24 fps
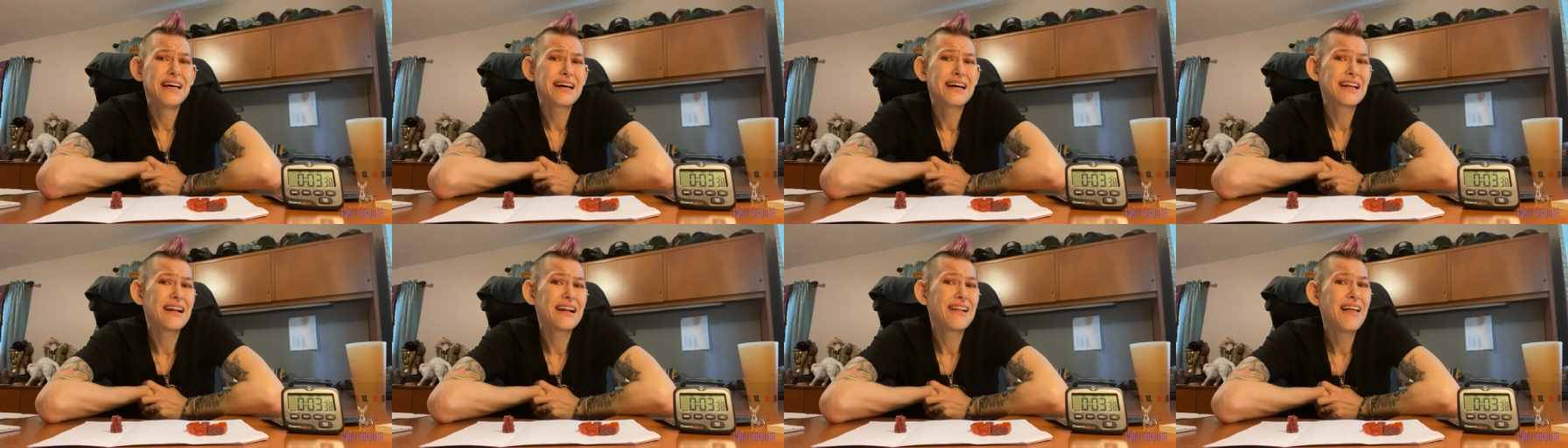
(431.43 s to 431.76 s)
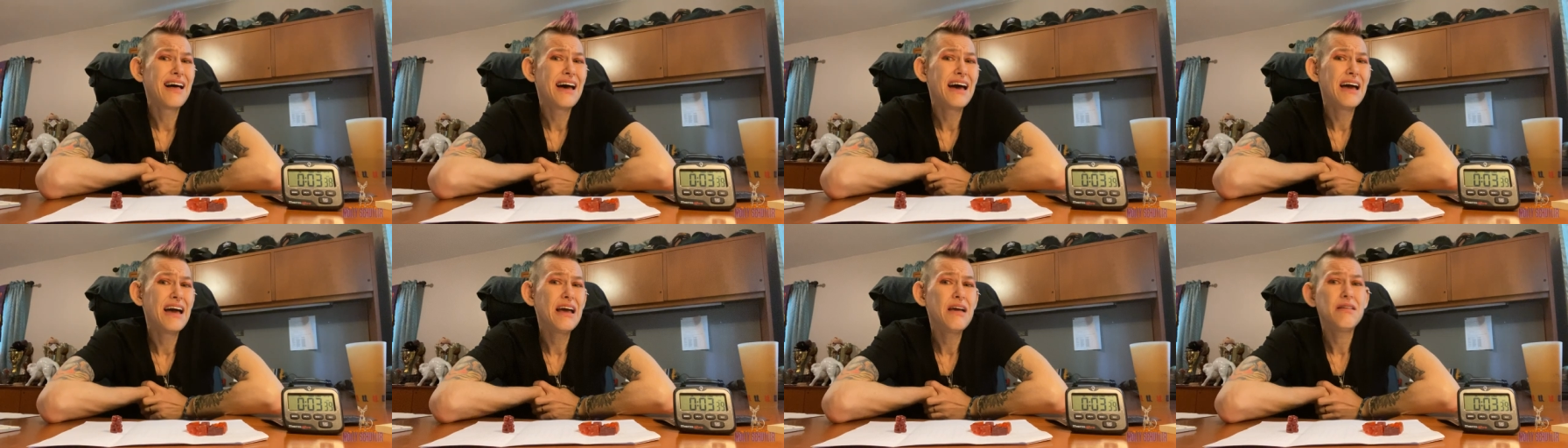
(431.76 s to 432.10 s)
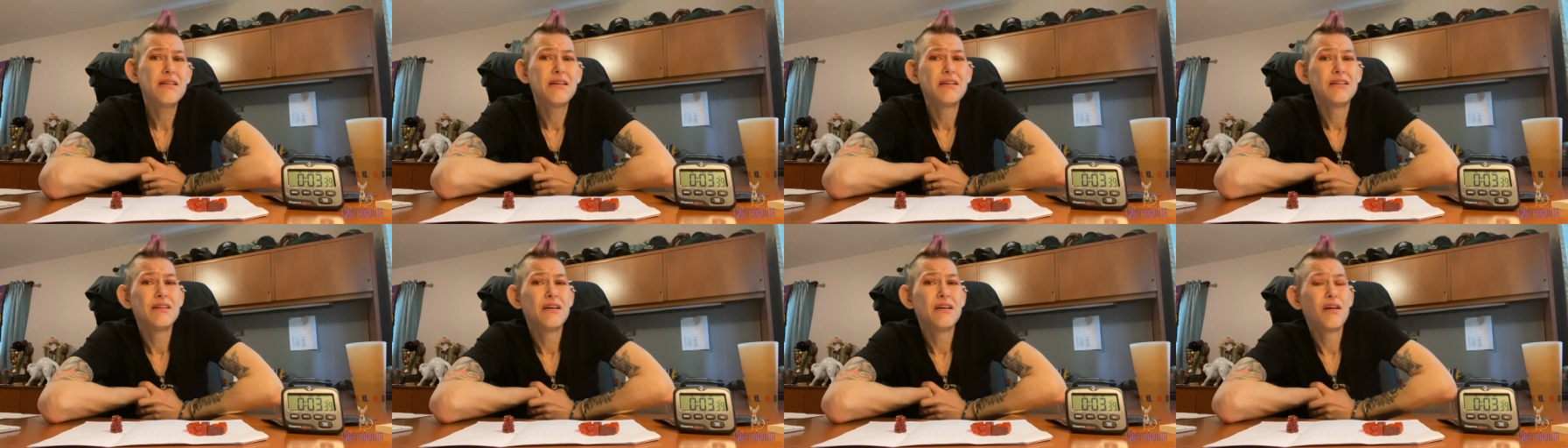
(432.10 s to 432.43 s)
Not gonna
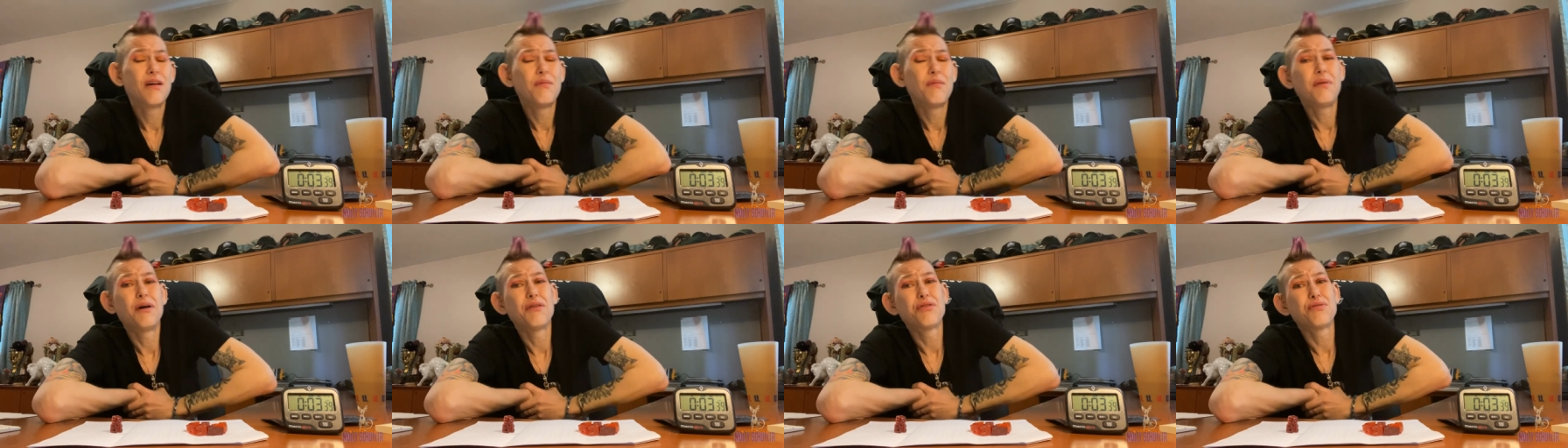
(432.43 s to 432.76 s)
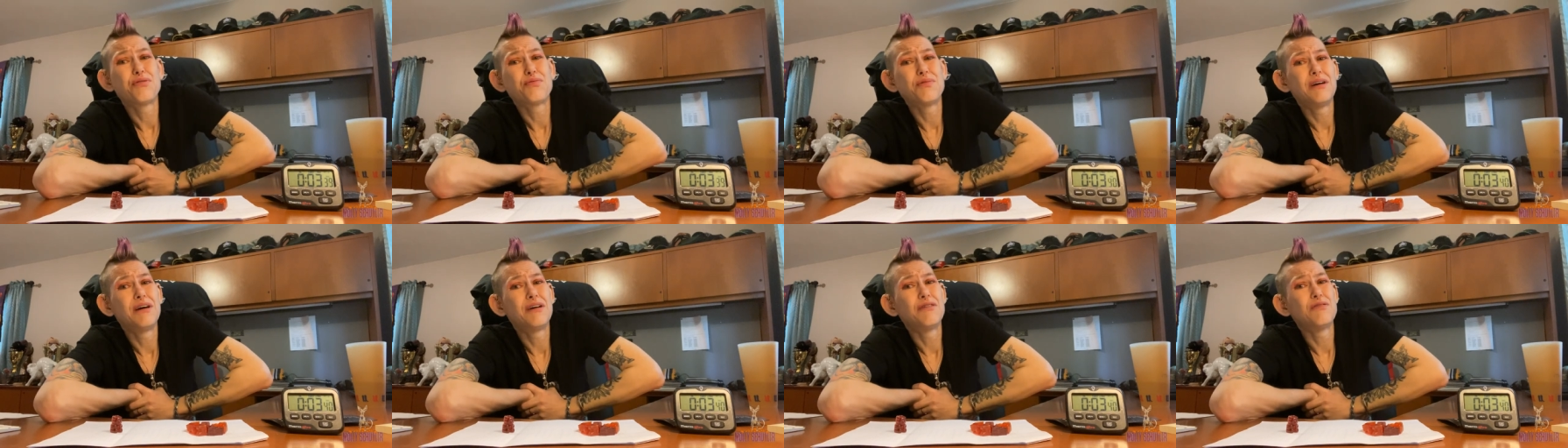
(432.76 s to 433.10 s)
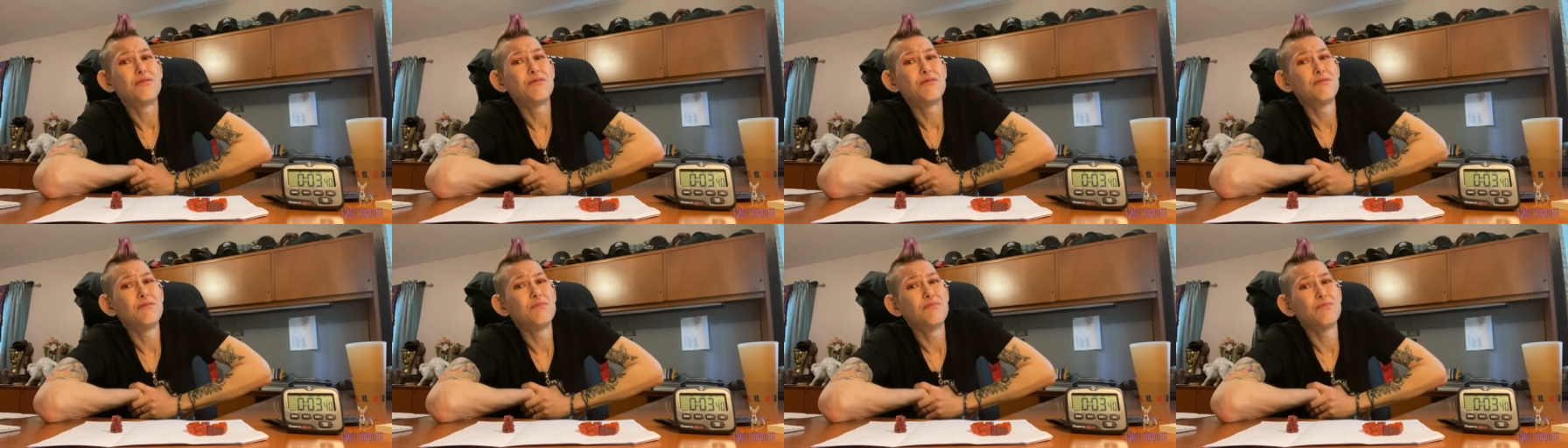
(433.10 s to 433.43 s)
lie about
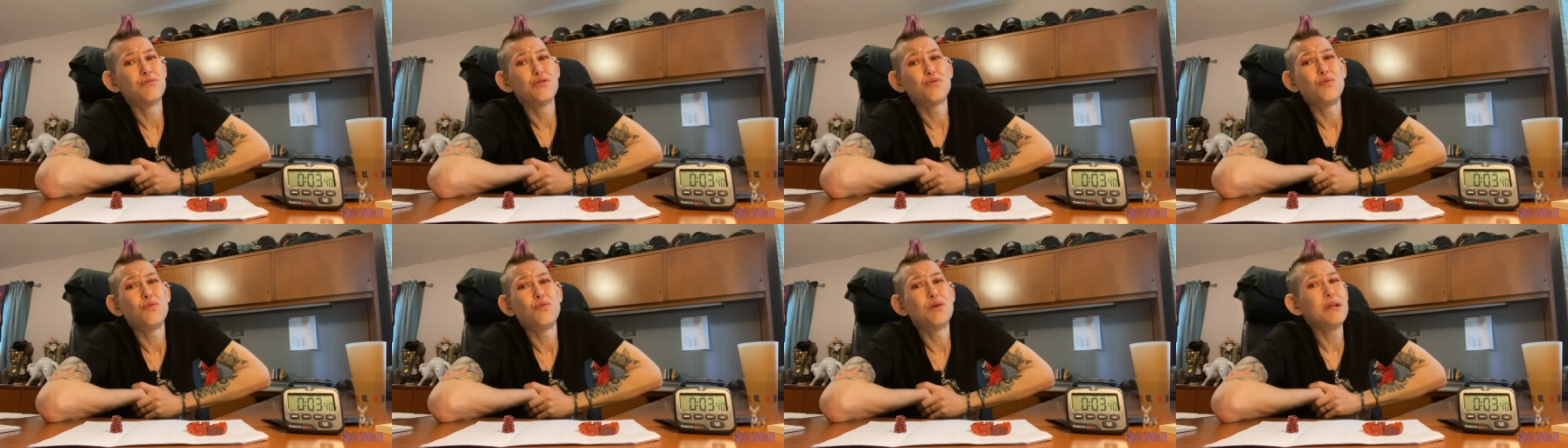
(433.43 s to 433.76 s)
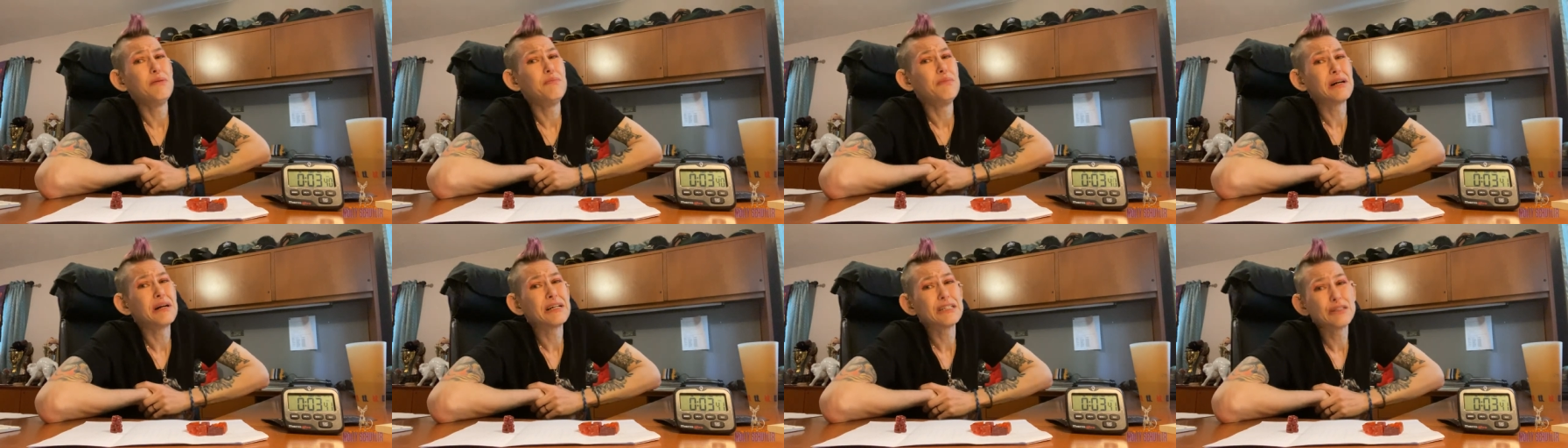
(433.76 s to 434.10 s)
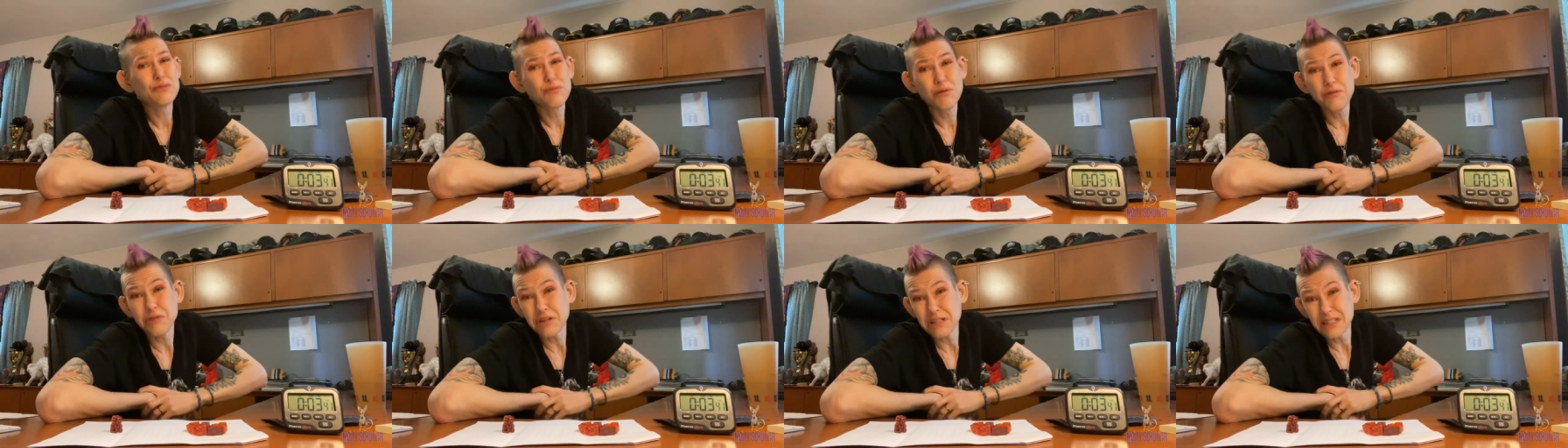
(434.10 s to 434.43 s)
320
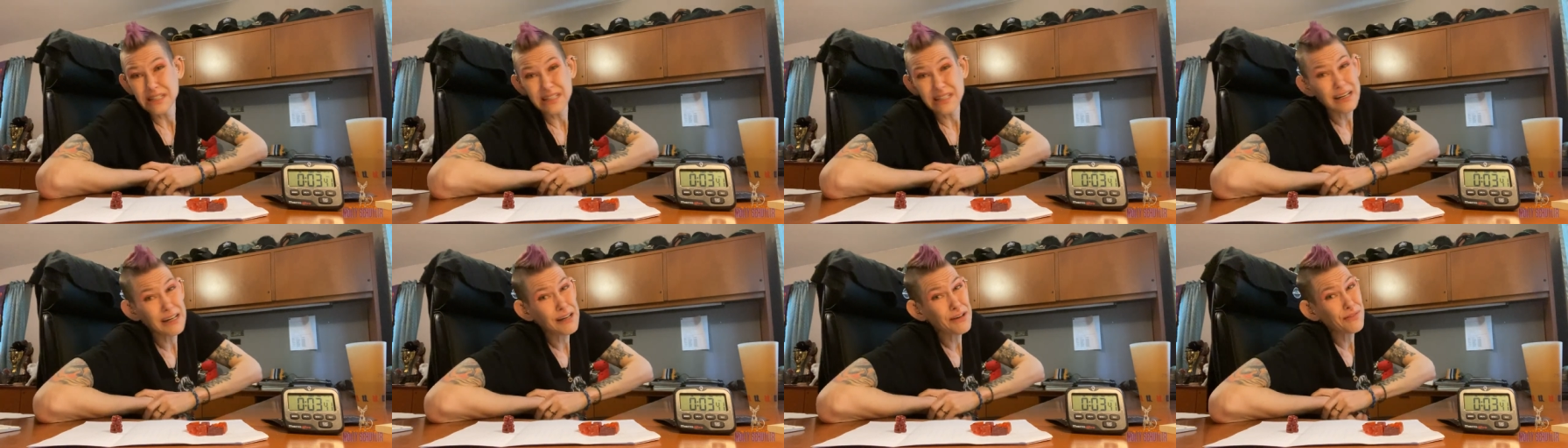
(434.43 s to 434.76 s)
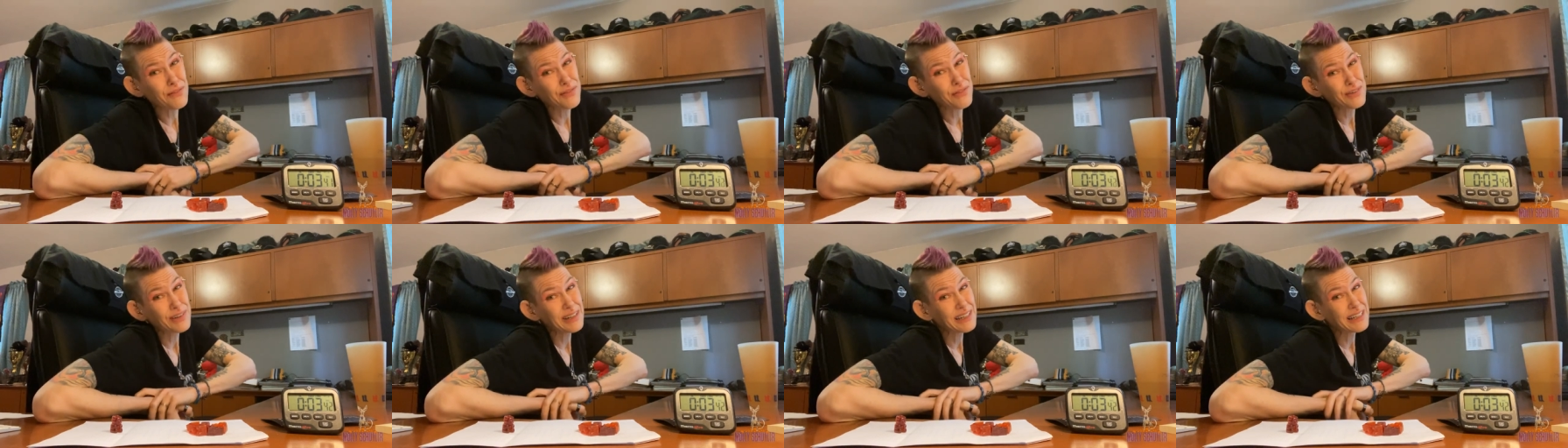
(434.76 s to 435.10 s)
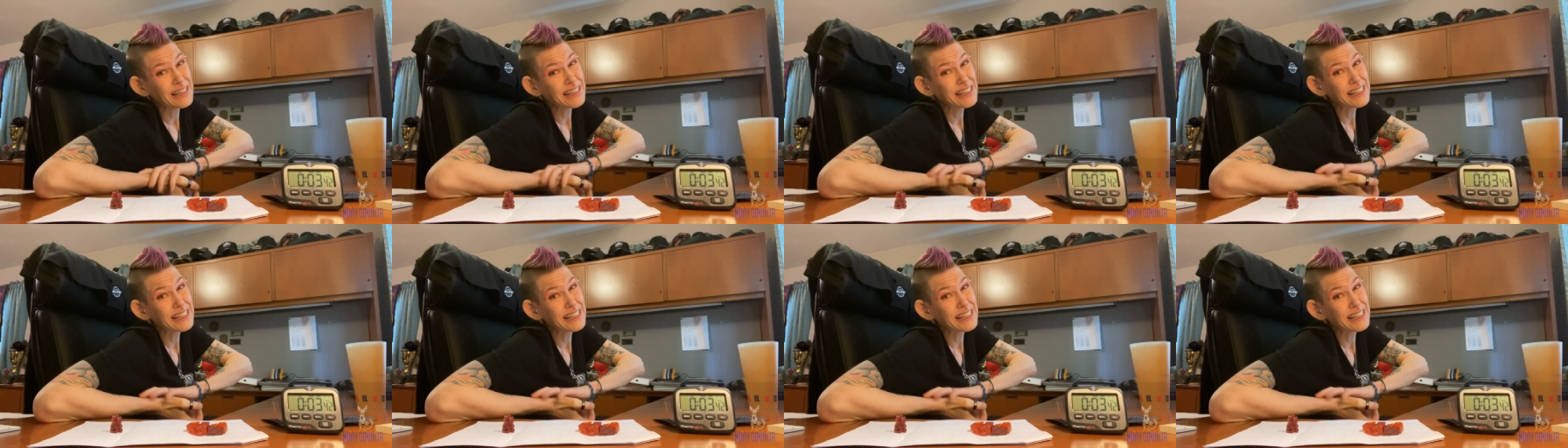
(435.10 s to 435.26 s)
bucks worth of stuff.